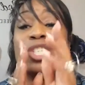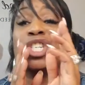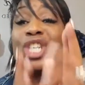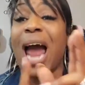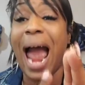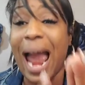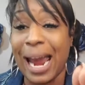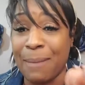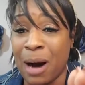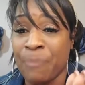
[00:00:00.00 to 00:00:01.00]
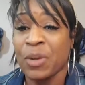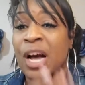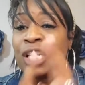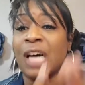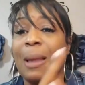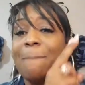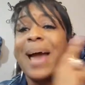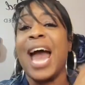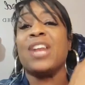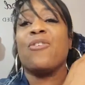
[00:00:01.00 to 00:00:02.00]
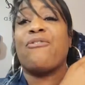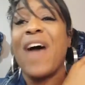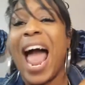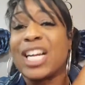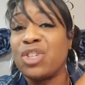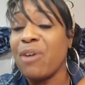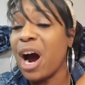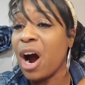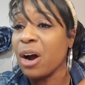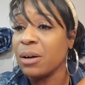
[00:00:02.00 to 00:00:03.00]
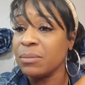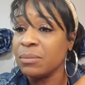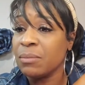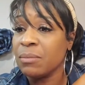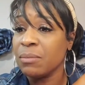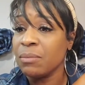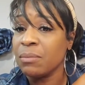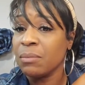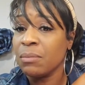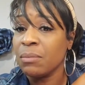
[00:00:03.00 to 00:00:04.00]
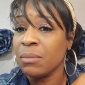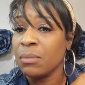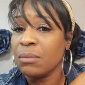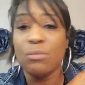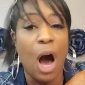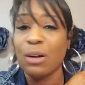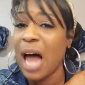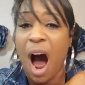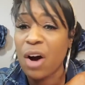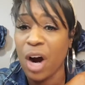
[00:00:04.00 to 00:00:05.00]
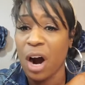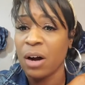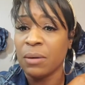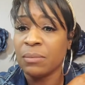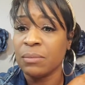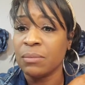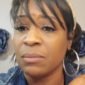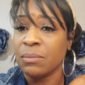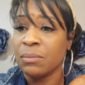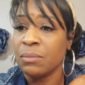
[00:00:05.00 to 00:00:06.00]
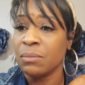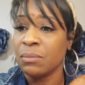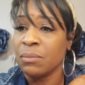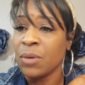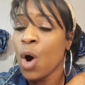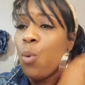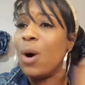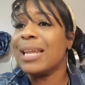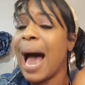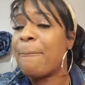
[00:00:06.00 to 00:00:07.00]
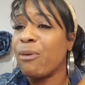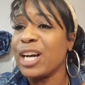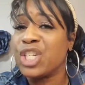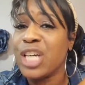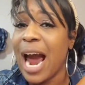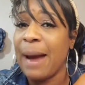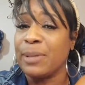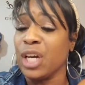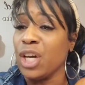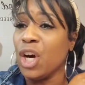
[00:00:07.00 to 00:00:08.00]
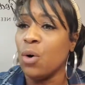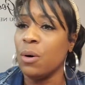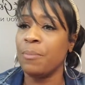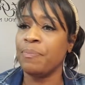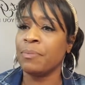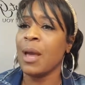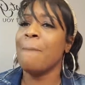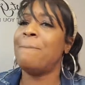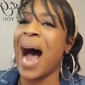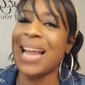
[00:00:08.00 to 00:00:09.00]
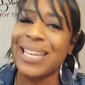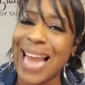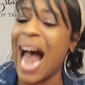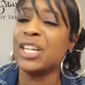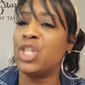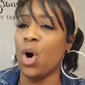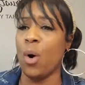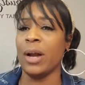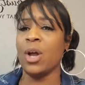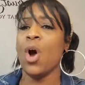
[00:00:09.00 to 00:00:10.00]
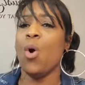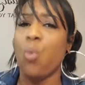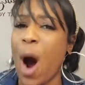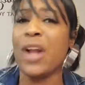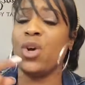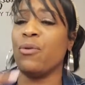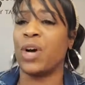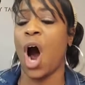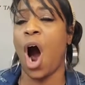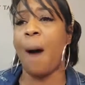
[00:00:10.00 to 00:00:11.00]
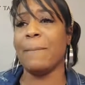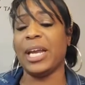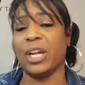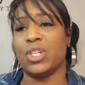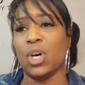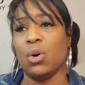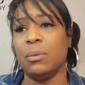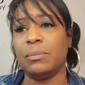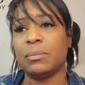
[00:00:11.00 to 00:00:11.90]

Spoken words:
shame to the manufacturer. No longer will I bring shame to you by not doing what you've called me to do.